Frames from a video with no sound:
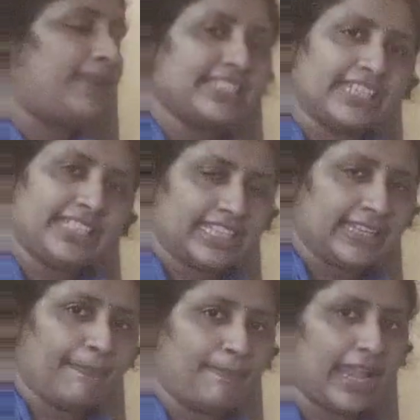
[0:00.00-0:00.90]
present
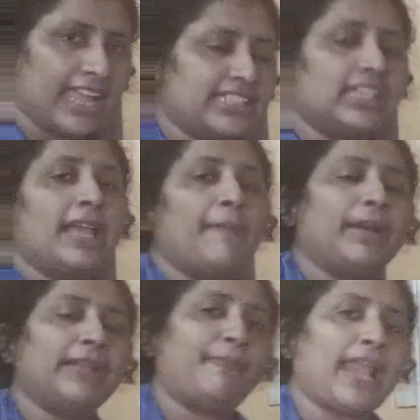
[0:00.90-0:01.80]
in plants,
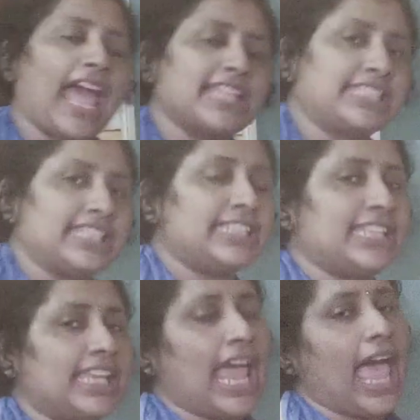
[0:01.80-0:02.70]
but
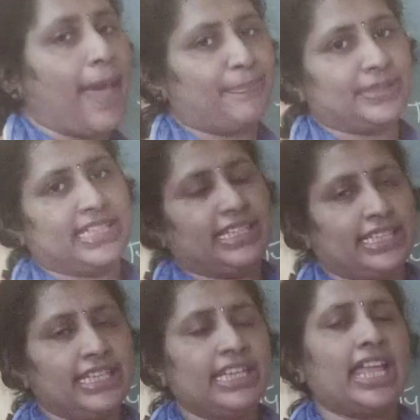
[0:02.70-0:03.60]
plastids are
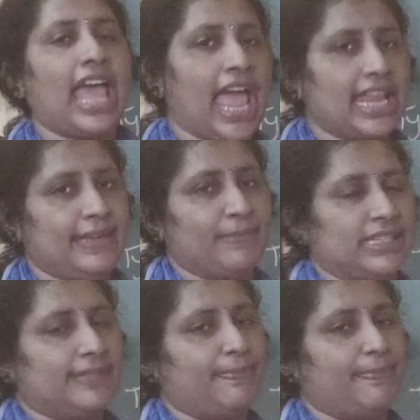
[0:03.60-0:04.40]
absent in animals.